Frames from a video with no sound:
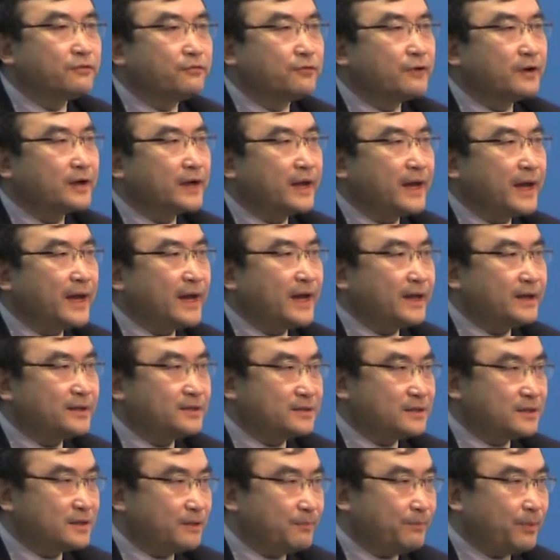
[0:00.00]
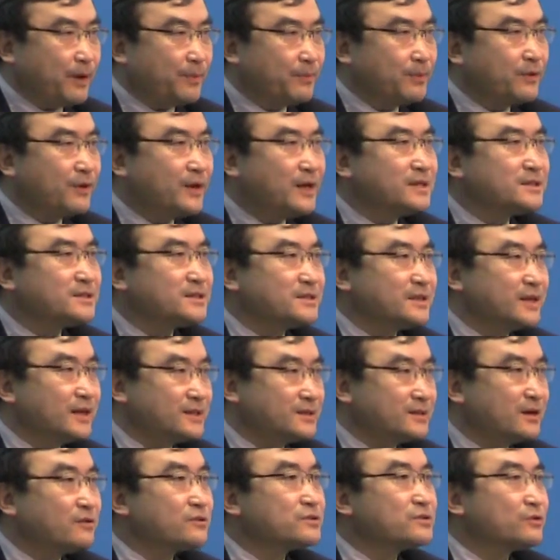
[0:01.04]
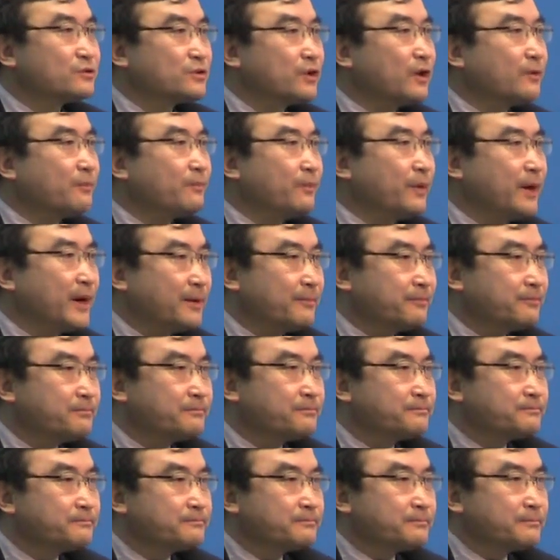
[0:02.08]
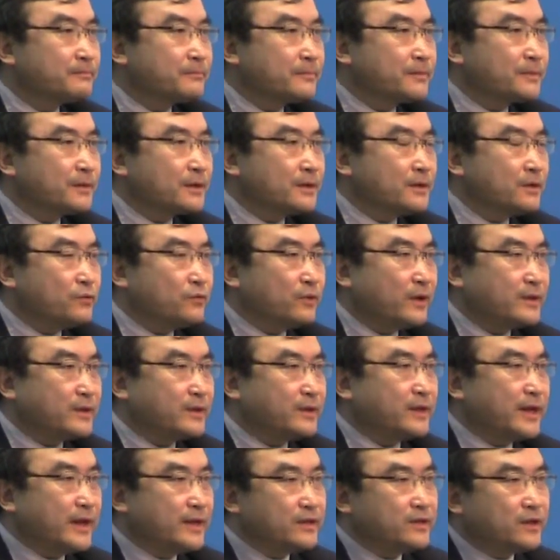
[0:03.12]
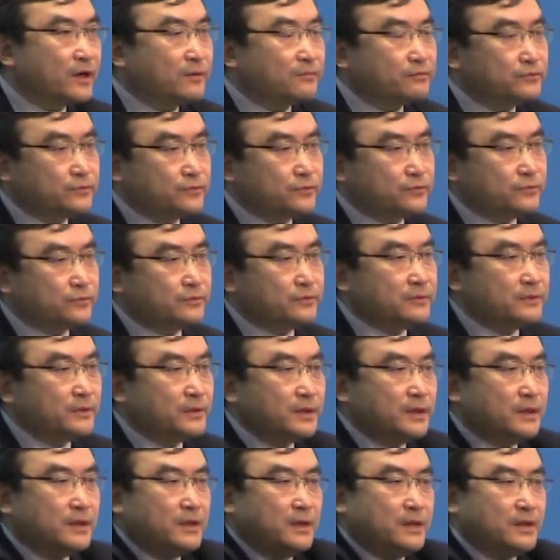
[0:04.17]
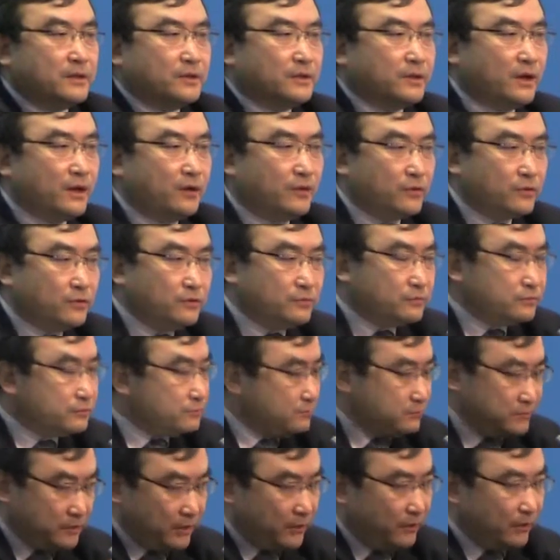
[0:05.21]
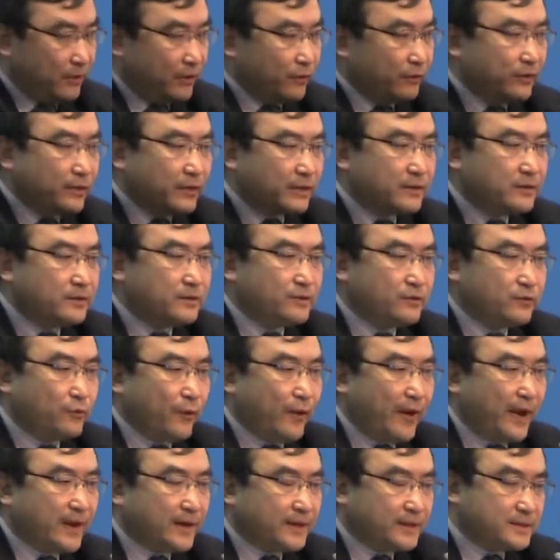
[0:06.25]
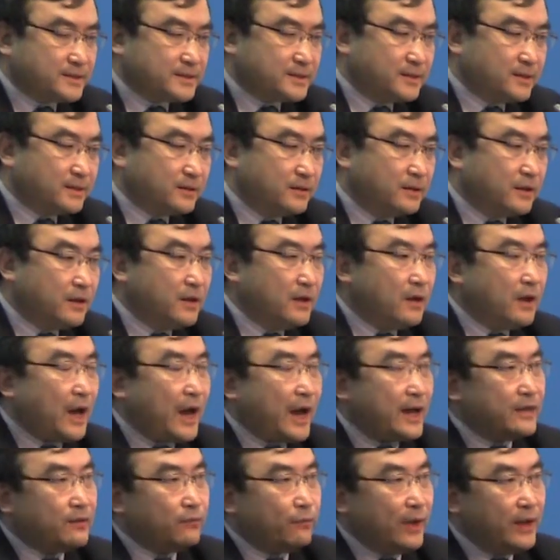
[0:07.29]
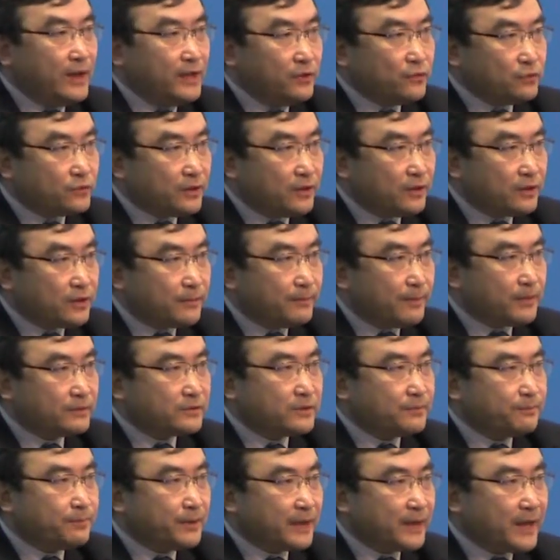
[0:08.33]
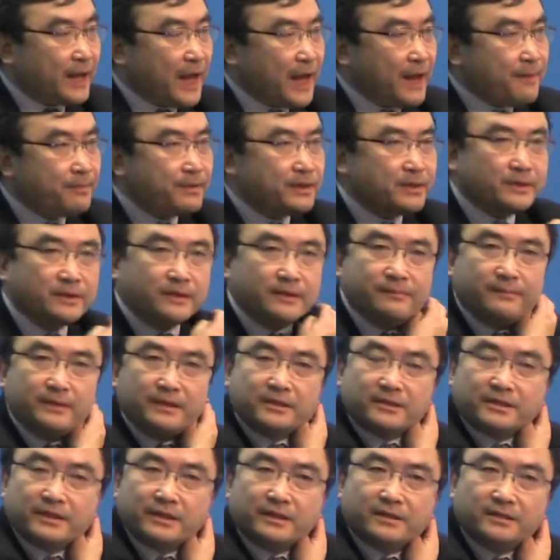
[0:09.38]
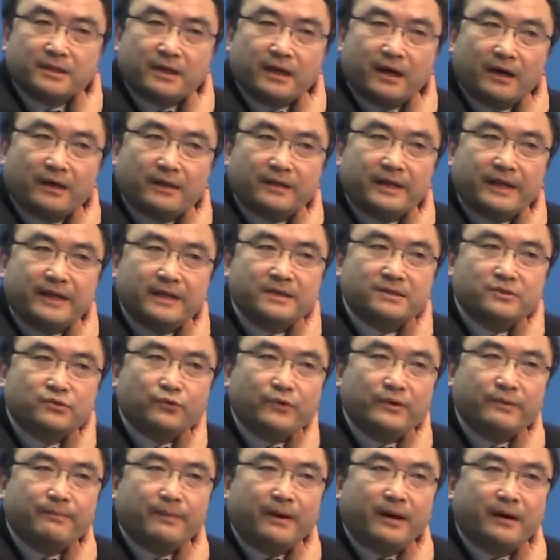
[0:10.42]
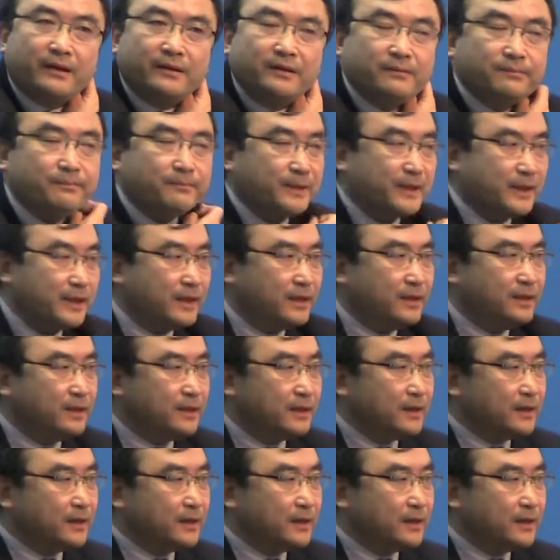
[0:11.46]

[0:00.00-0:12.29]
forget that the population is also top 1 rather than top 2 or lower ranks. And when you talk about the per capita emissions, these remind me